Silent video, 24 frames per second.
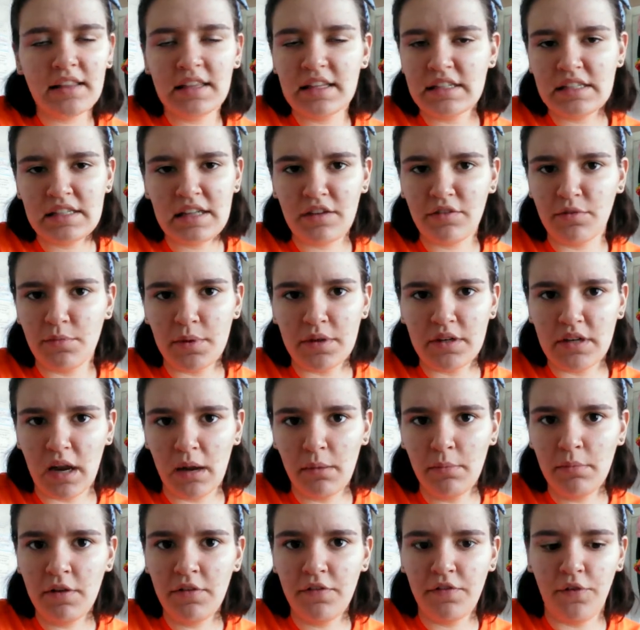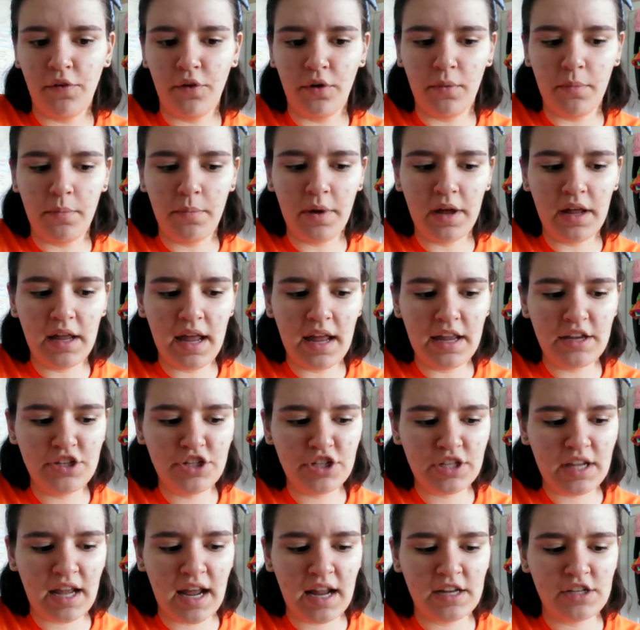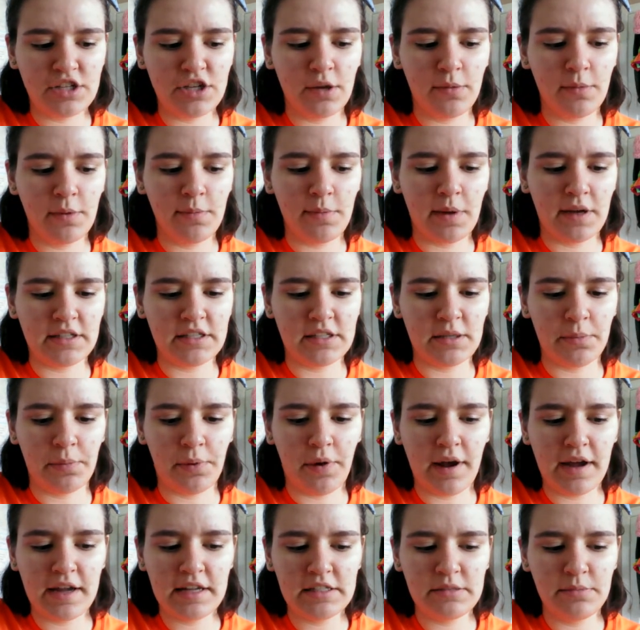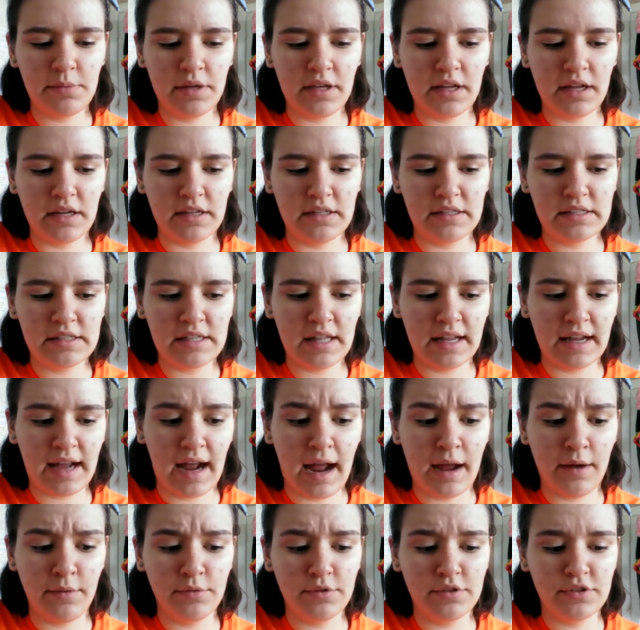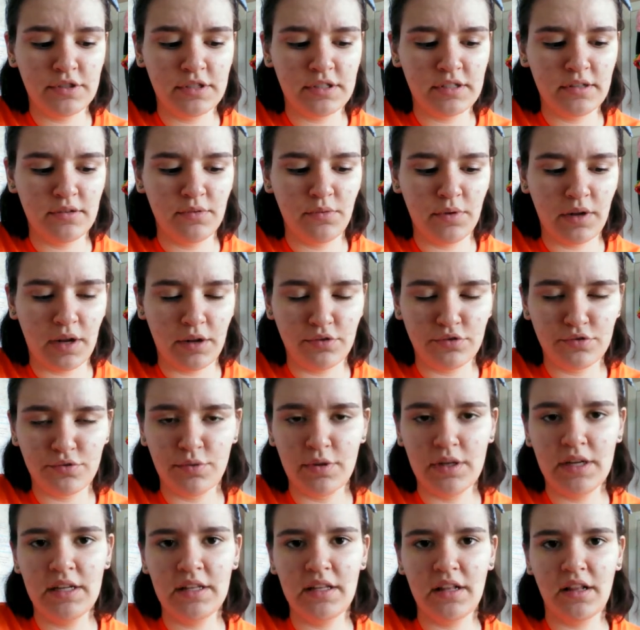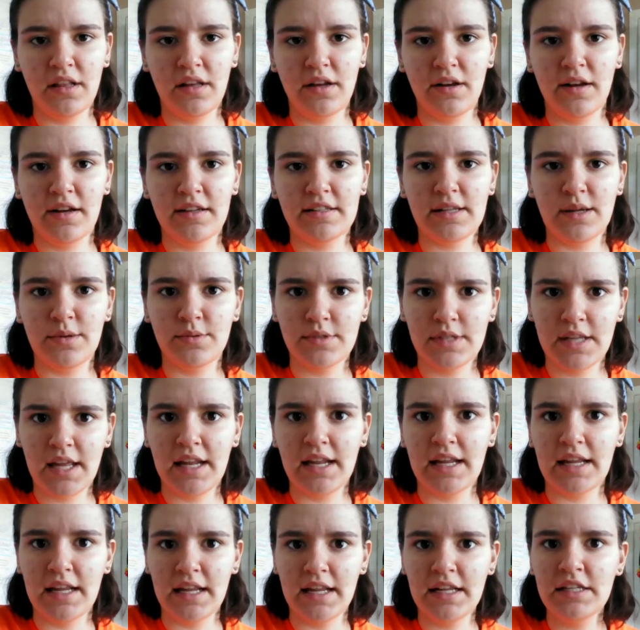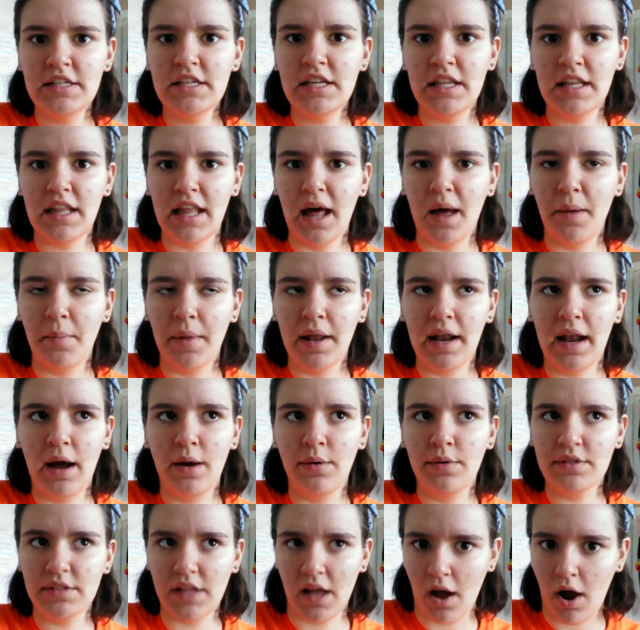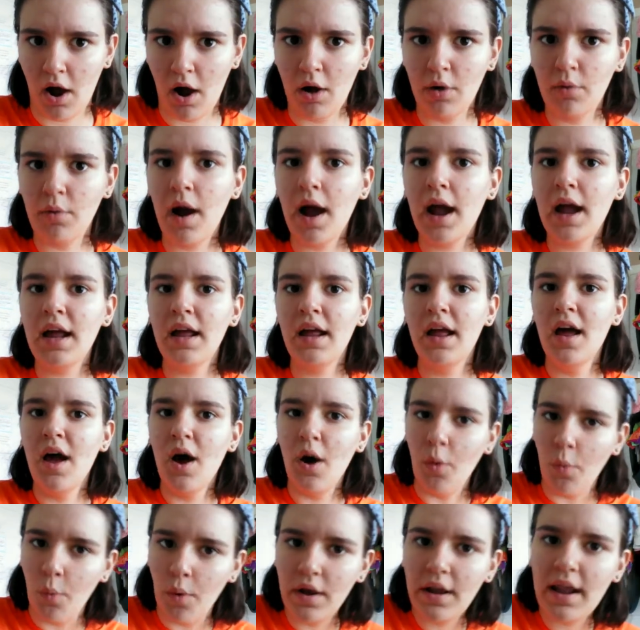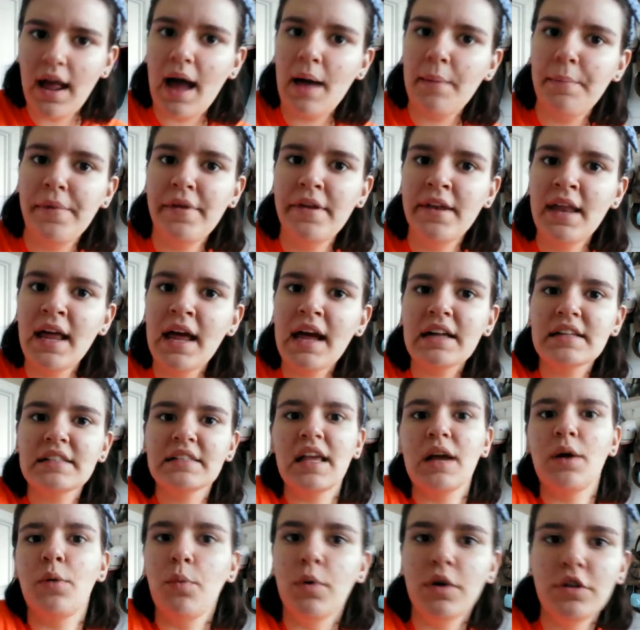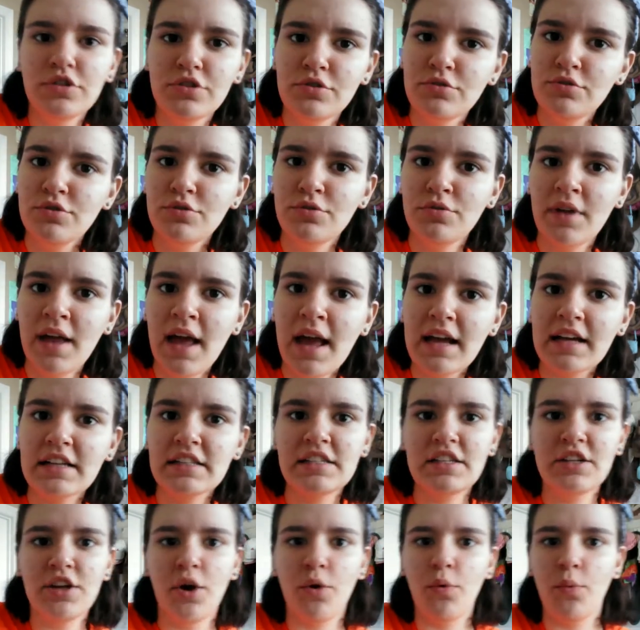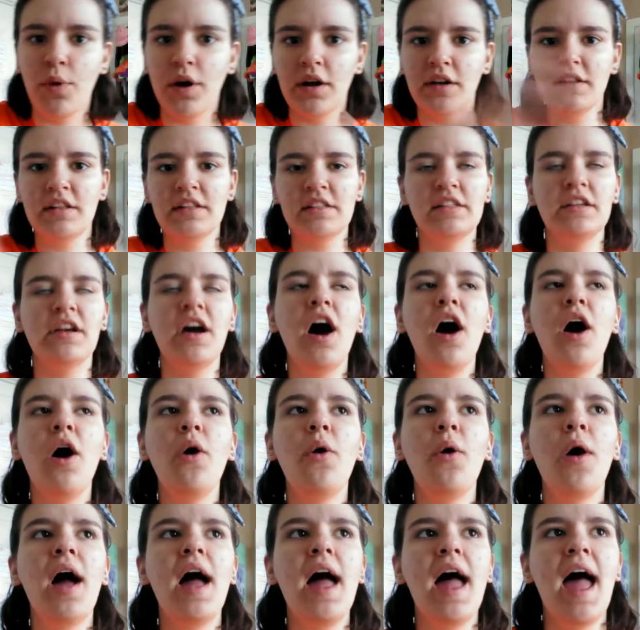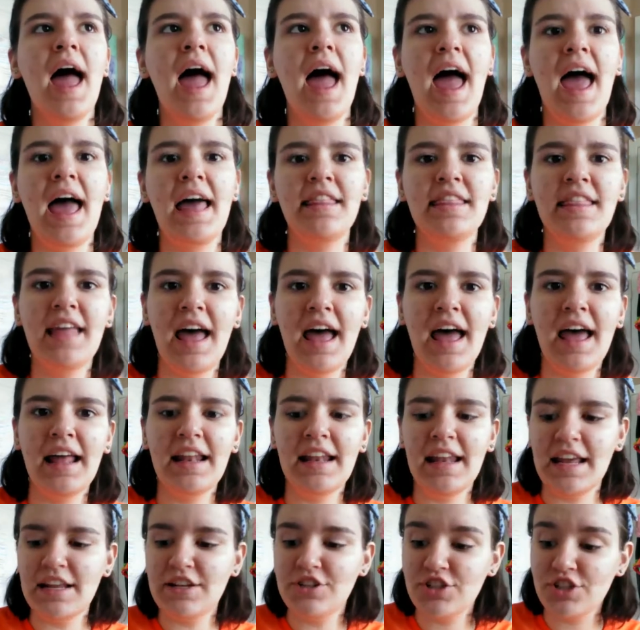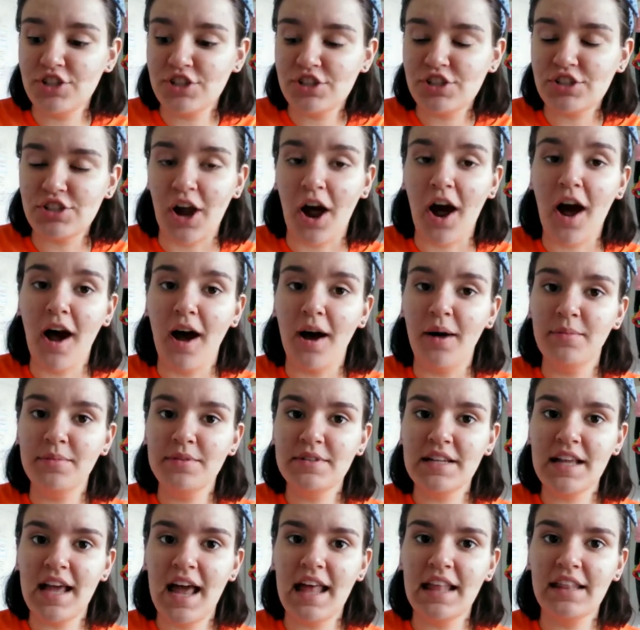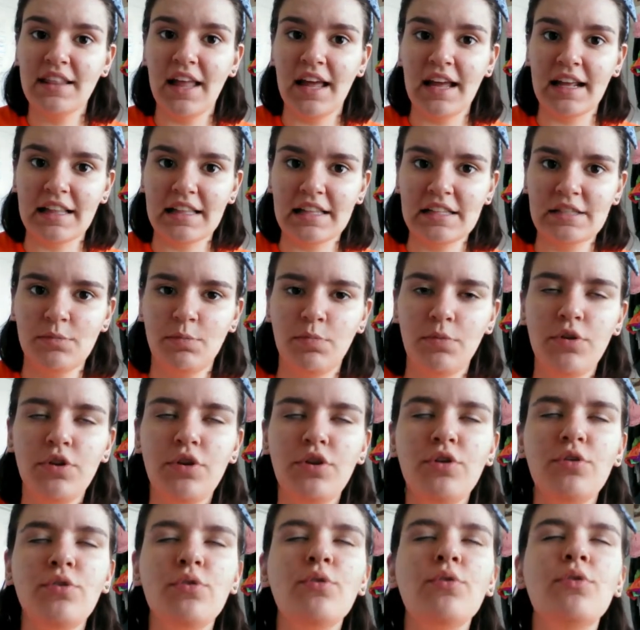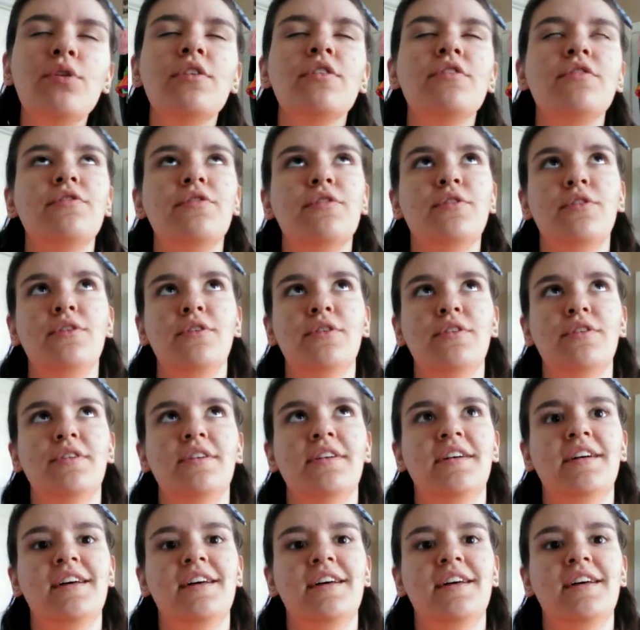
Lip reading: that it's never been done before, but it just kind of took me by surprise, because, like, when I was reading the lyrics, I was getting into them, and I was like, all right, what happened next? Like, what'd you do next? You know, where'd this go? And then it just stopped, and, like, this beautiful